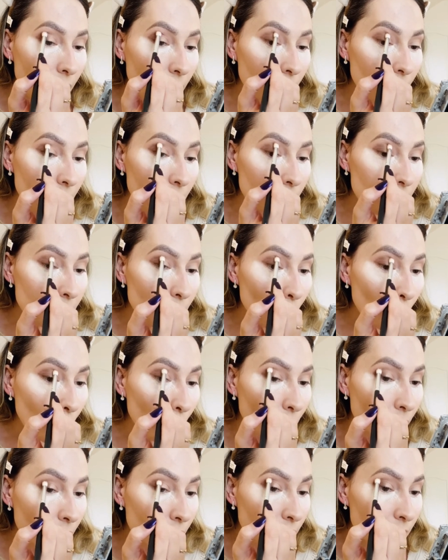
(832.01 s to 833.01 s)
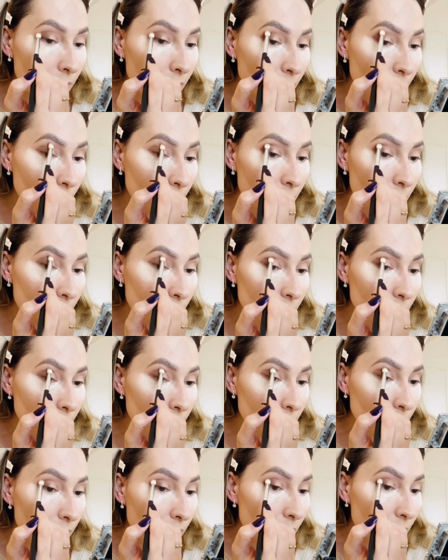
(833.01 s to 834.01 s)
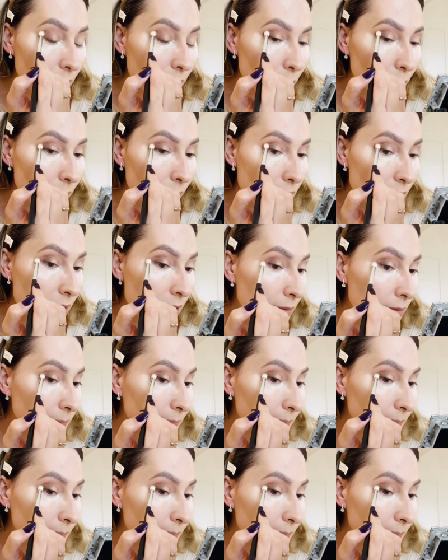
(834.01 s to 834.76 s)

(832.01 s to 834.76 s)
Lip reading: add more in the crease